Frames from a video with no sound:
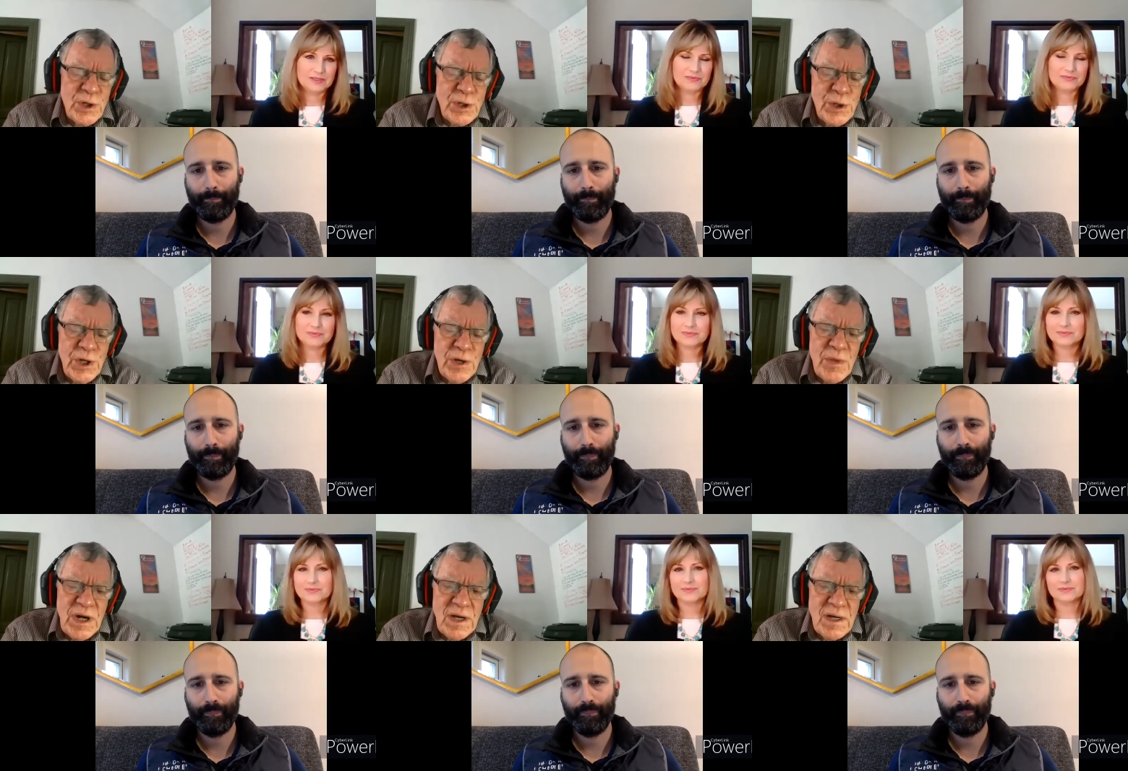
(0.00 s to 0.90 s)
Speaker 1: it earlier,
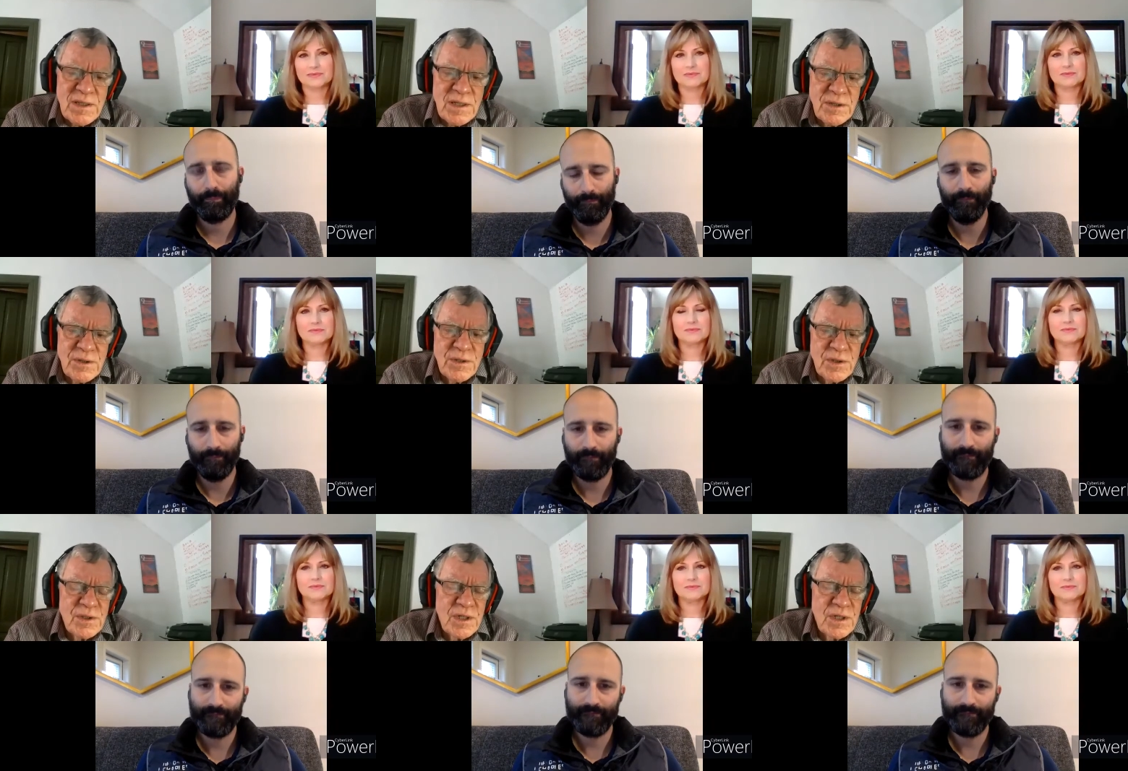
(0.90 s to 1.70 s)
but I think you could